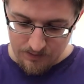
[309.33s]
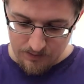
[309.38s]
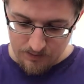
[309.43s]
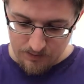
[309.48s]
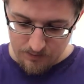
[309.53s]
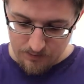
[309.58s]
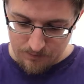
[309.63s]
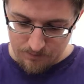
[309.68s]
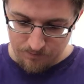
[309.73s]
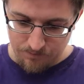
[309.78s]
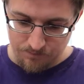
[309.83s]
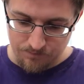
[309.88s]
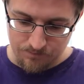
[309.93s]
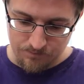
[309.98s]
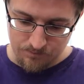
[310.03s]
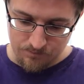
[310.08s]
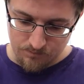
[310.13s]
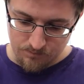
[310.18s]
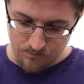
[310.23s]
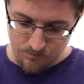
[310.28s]
um,
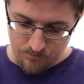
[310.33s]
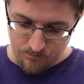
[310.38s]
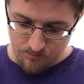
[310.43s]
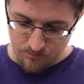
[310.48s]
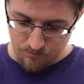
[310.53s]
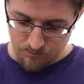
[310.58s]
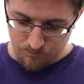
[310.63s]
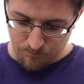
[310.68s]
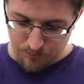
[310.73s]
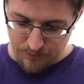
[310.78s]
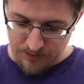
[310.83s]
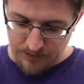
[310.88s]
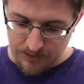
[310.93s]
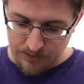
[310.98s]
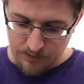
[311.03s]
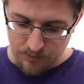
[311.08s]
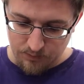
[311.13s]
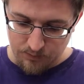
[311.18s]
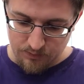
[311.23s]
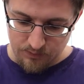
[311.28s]
but yeah,
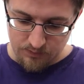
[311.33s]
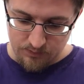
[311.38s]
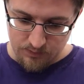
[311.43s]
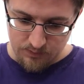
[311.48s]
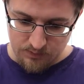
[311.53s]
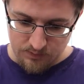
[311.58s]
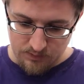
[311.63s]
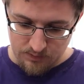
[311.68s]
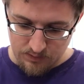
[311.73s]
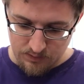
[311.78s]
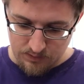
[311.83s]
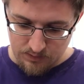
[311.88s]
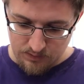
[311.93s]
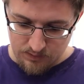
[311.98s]
no, this is just